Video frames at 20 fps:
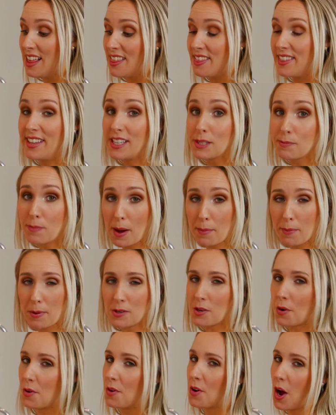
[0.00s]
These
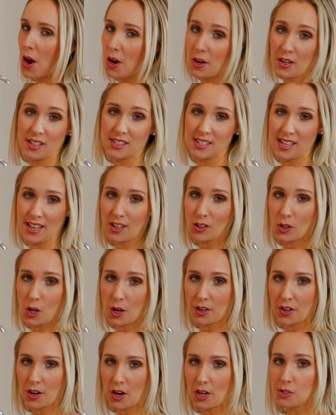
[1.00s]
peppers are not gonna take
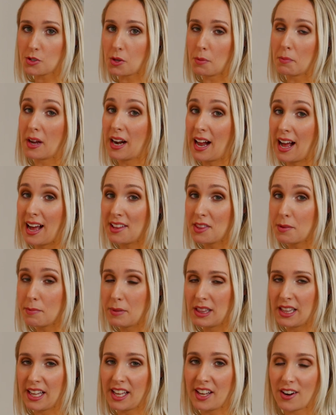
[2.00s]
long at all, so I'm gonna add them
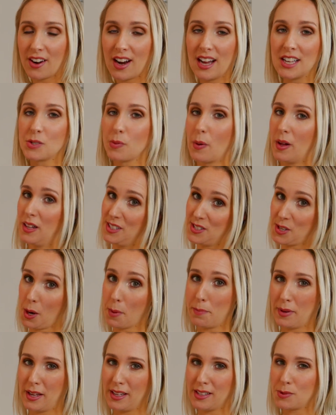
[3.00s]
in later as well as our
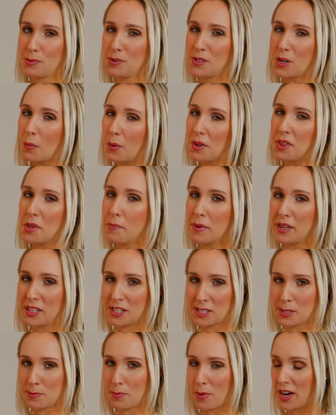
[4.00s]
beans. We don't want the
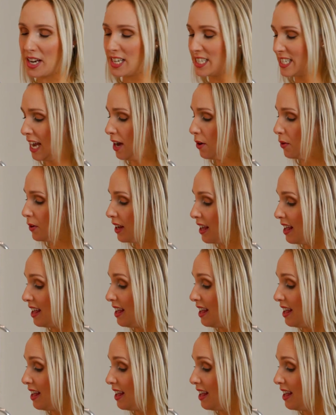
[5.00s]
beans to break down.